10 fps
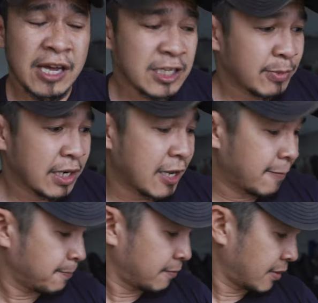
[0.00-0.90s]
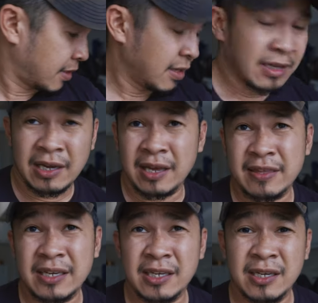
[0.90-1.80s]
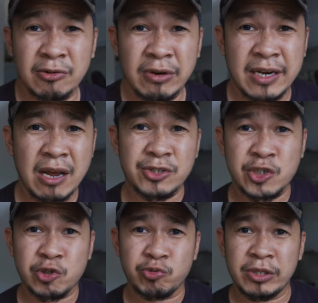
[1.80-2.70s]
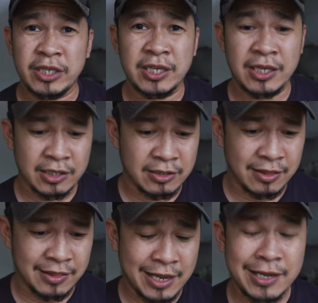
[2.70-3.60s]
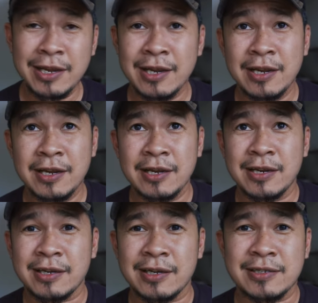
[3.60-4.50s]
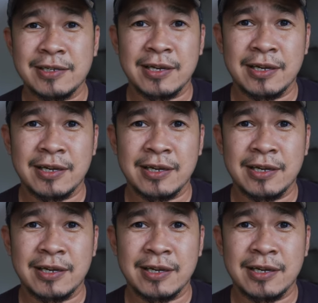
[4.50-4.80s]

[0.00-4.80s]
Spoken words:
days, but I think right now it's really a good thing. Because